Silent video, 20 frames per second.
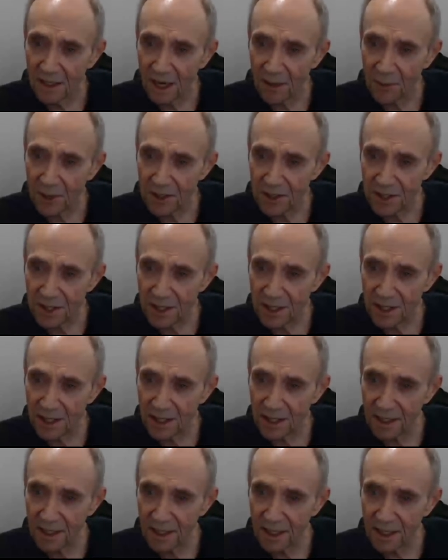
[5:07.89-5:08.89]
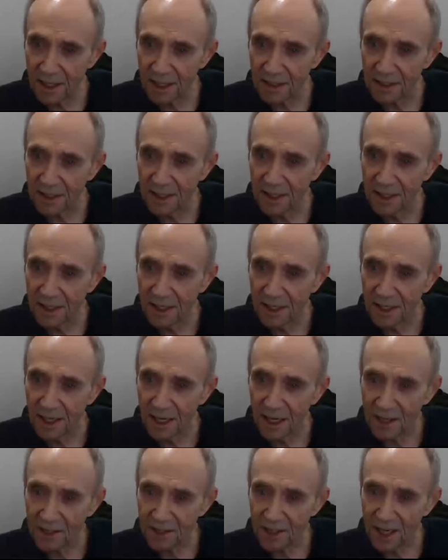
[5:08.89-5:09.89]
I'm going to say that again.
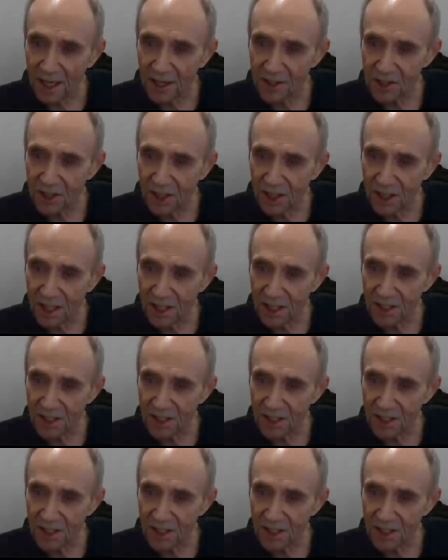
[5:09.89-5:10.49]
Attention